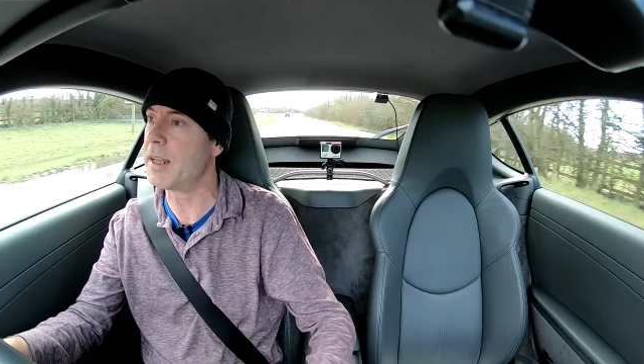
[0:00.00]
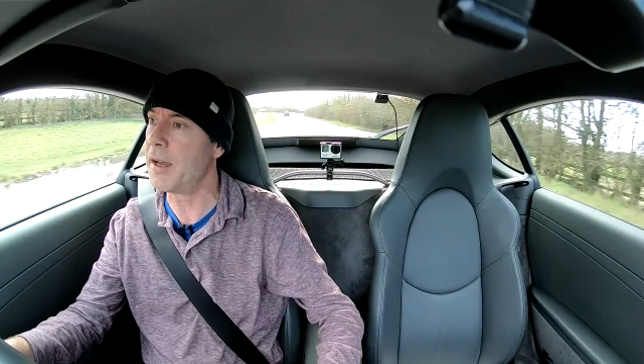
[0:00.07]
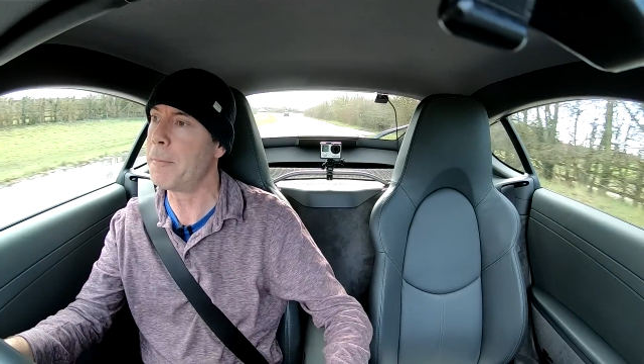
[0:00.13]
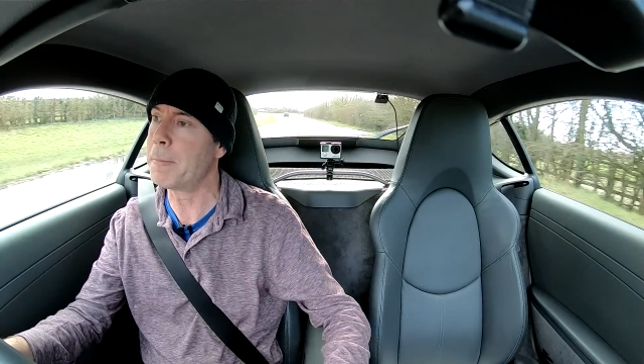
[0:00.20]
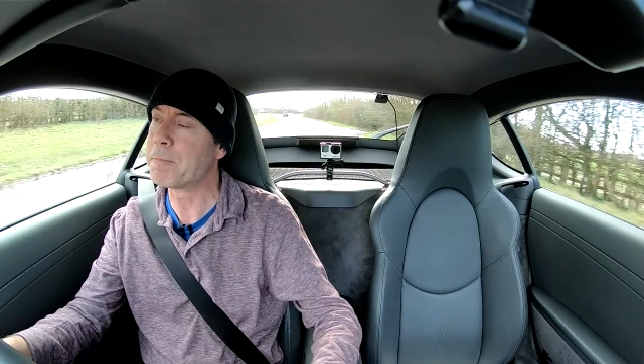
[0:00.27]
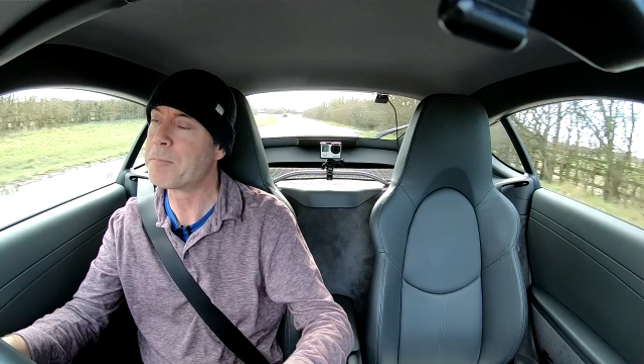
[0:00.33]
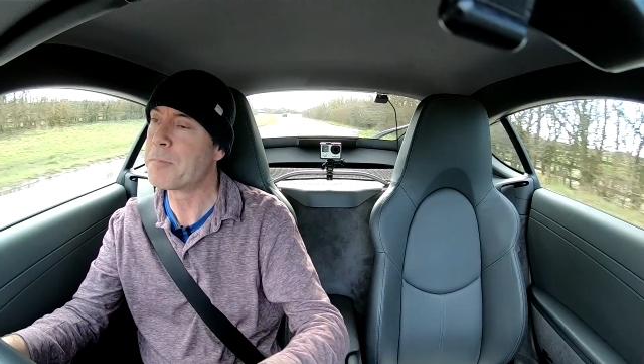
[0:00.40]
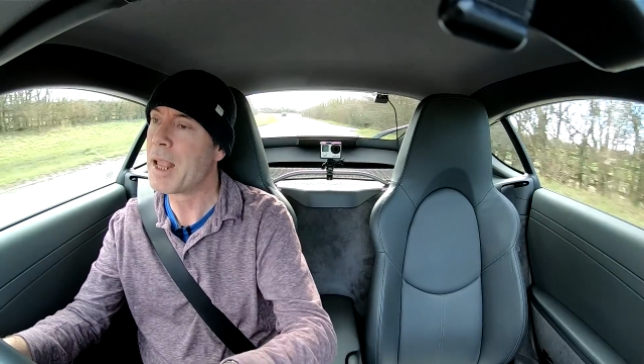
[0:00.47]
that.
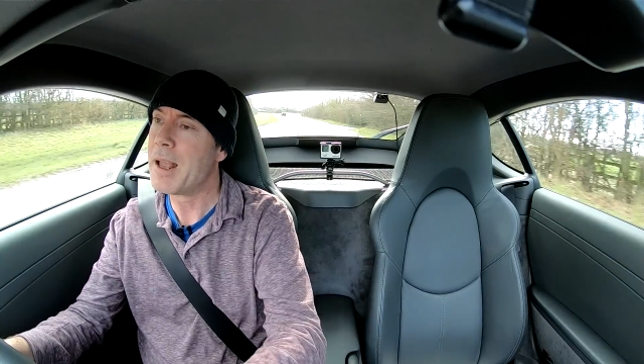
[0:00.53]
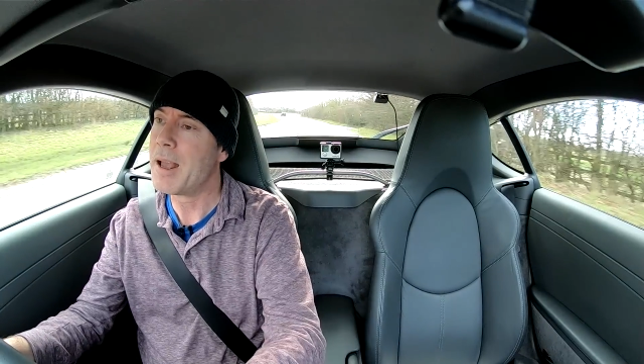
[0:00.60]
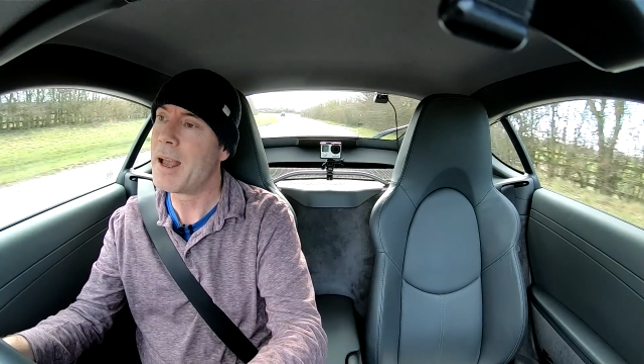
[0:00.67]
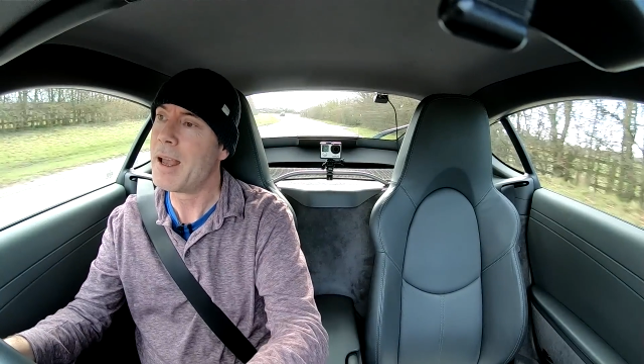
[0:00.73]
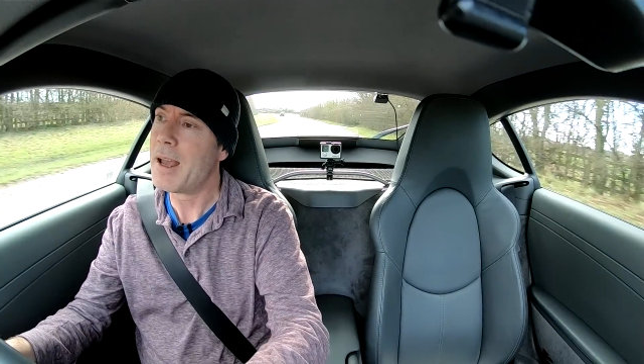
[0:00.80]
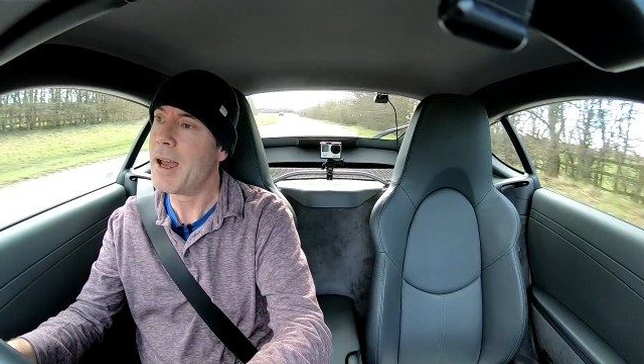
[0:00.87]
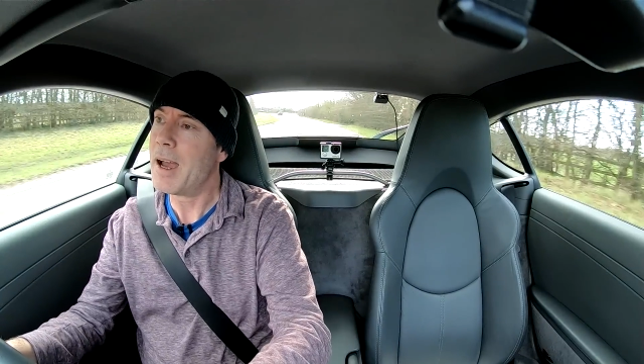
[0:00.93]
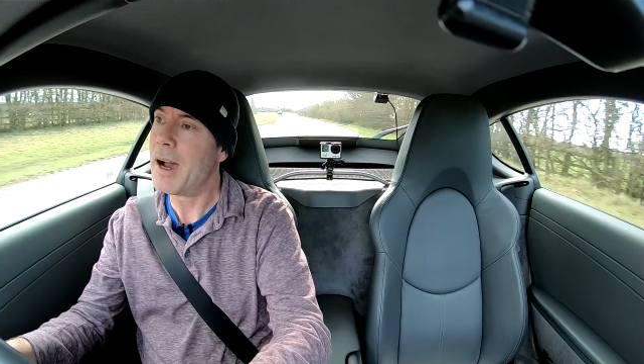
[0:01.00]

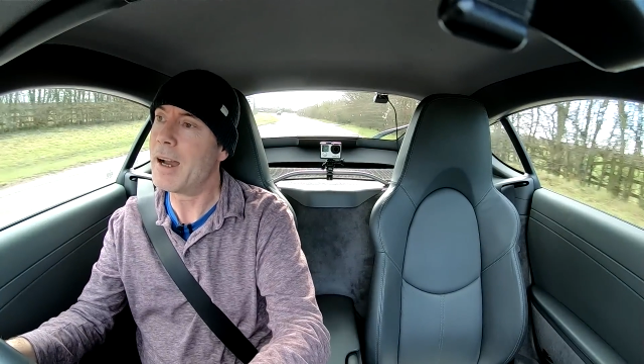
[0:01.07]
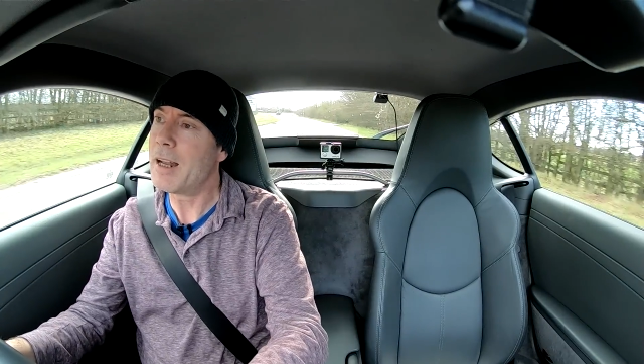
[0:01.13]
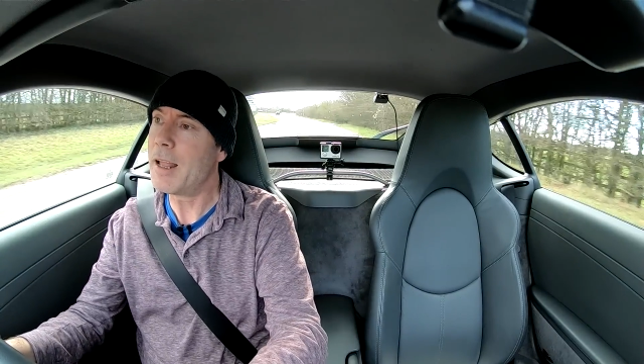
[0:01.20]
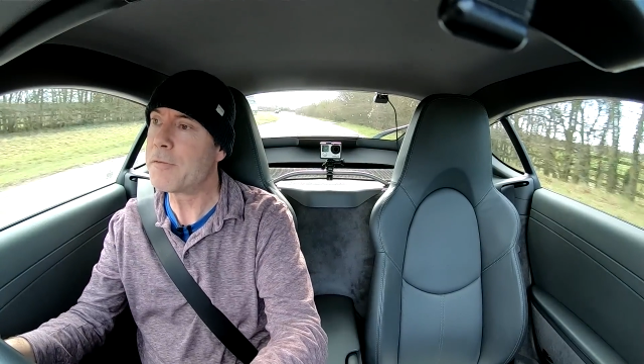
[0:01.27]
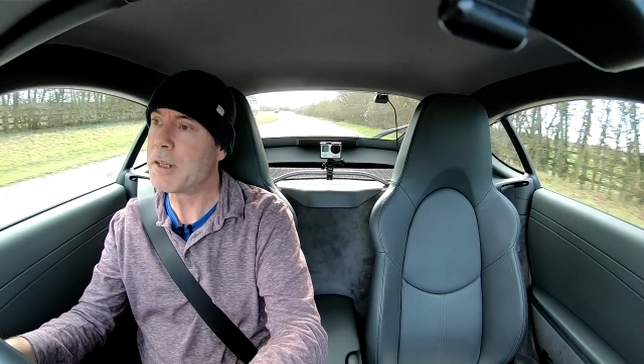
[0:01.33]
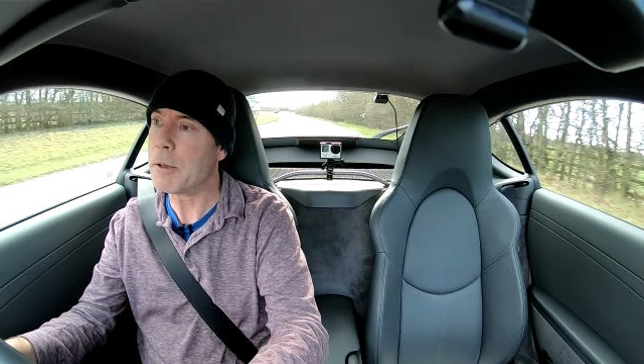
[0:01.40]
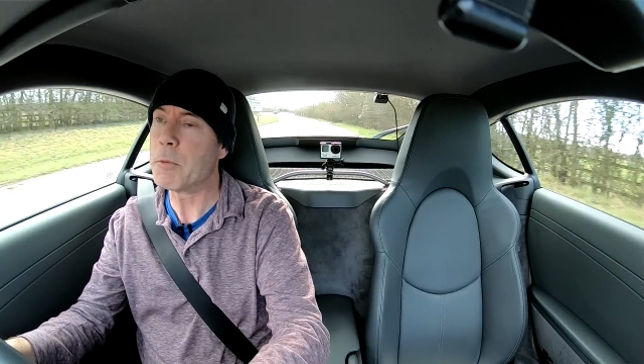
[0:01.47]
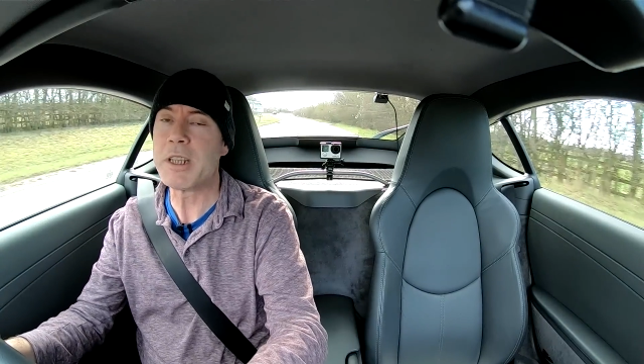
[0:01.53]
I
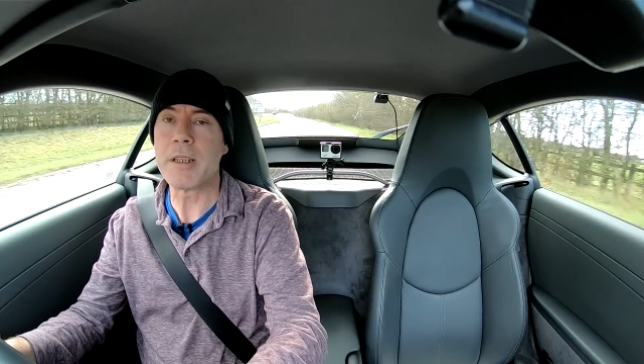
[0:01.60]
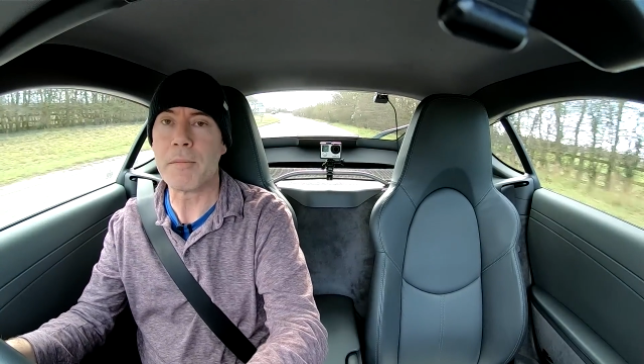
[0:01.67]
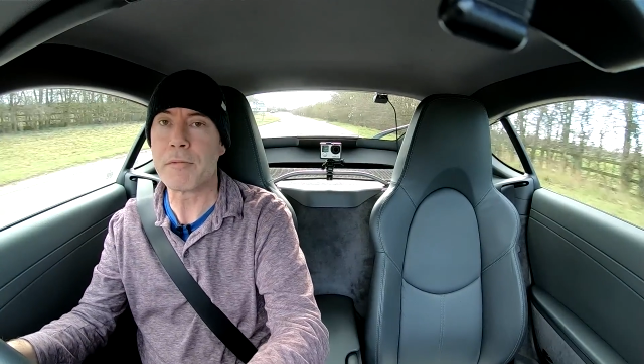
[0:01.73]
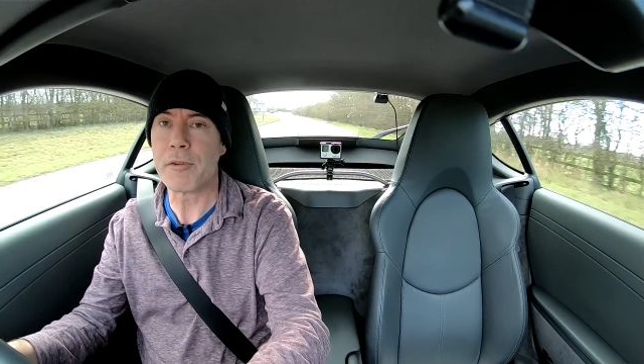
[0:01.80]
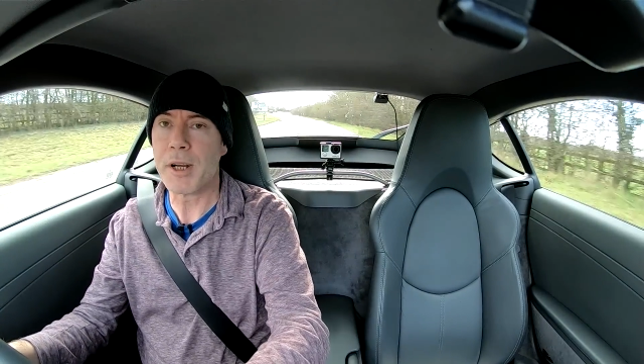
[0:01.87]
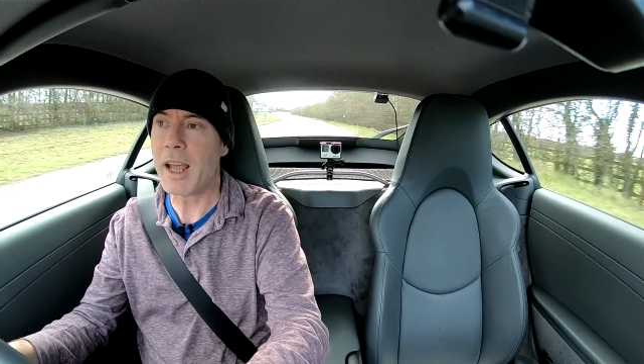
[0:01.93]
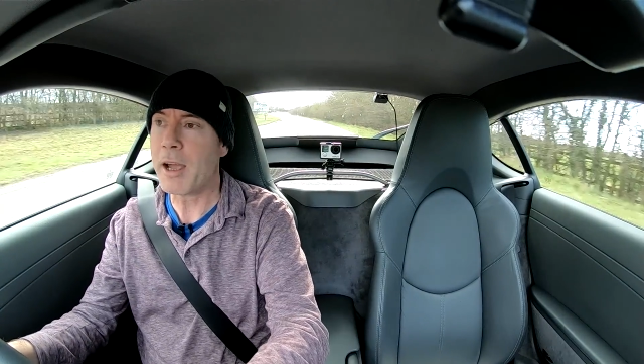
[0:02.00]
left it with them for an